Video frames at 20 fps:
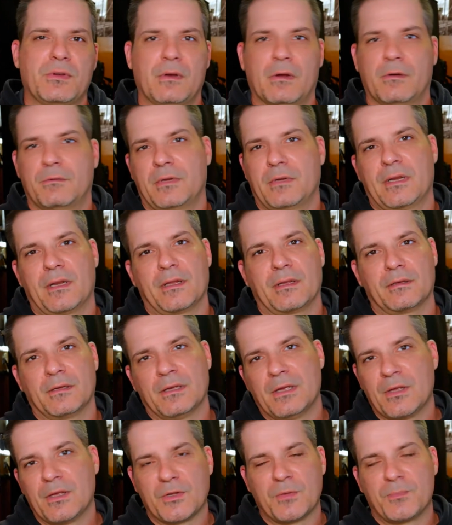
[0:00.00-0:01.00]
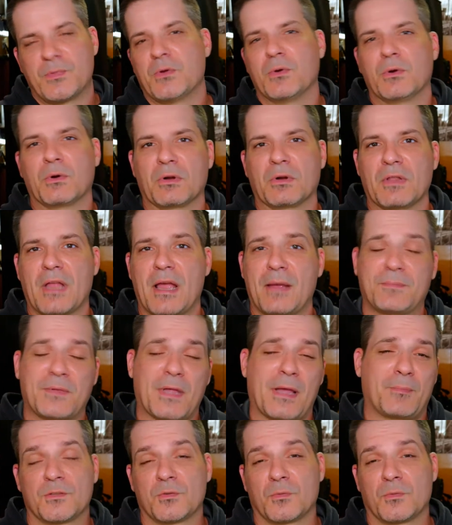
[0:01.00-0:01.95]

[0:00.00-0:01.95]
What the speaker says: You don't need a computer or laptop.